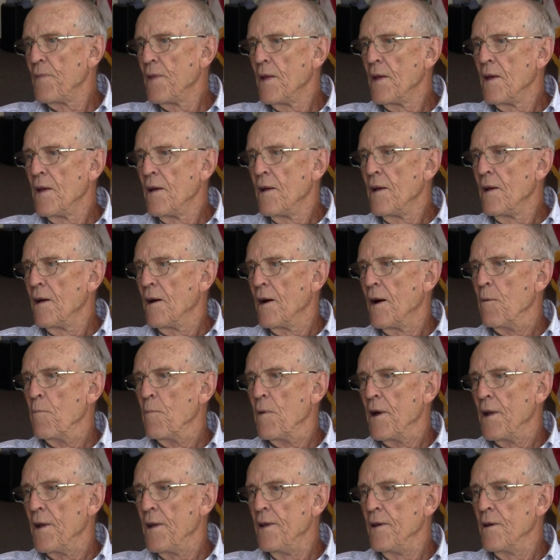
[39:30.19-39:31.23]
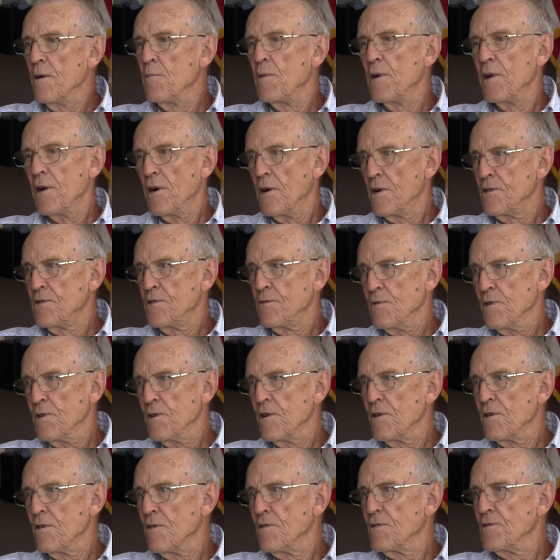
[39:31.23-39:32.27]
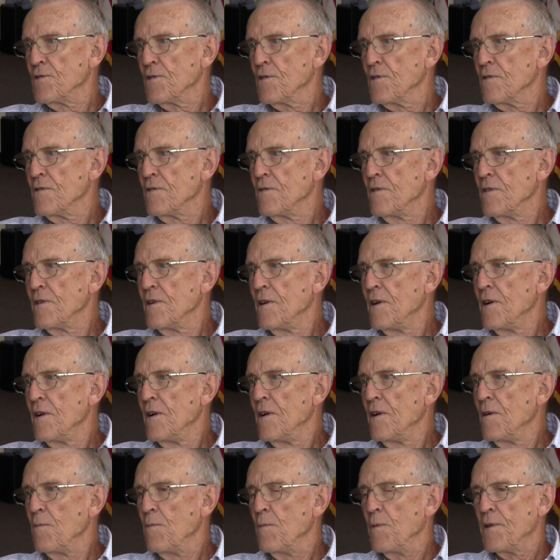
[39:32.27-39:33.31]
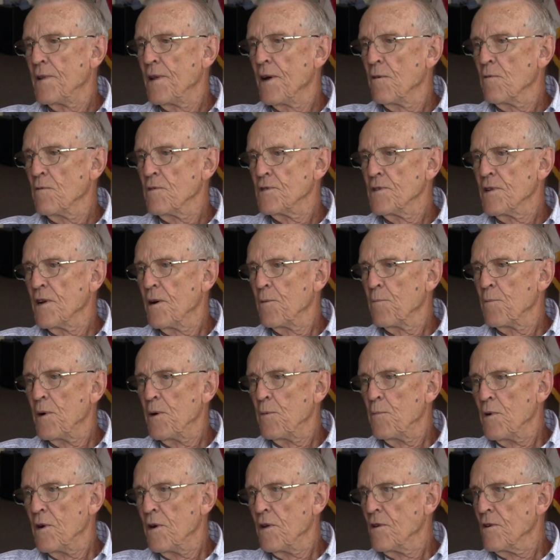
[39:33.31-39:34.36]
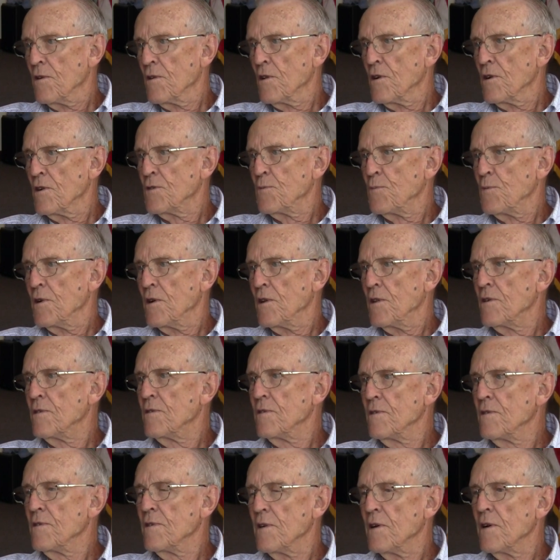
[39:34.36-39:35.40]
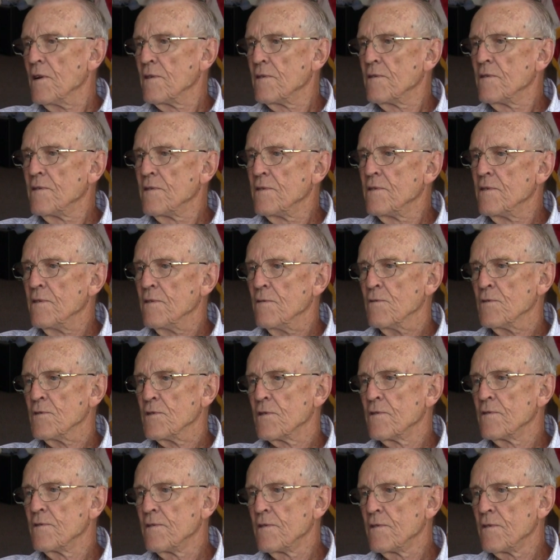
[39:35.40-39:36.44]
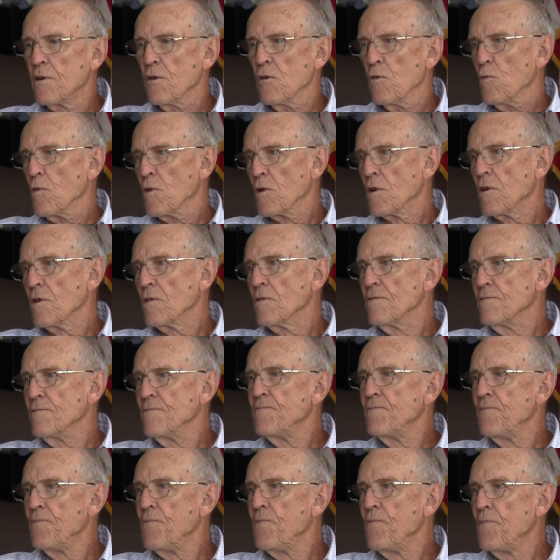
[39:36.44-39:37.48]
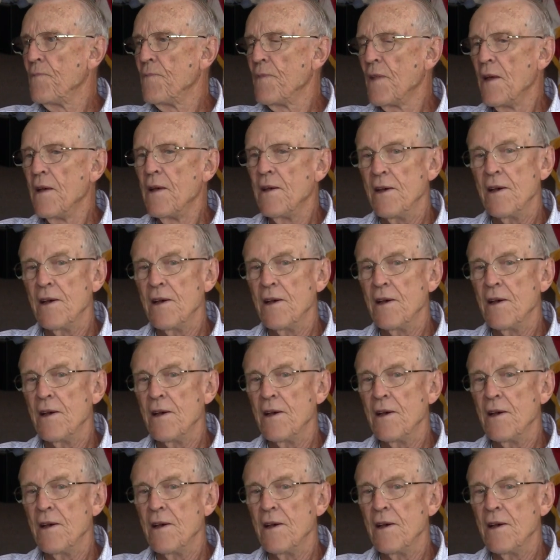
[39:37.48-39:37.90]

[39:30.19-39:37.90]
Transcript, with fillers: Oh. Okay. I met him in Australia also. Oh, okay. But that was not my brother-in-law's brother. Okay. Yeah, he was a co-worker. Okay.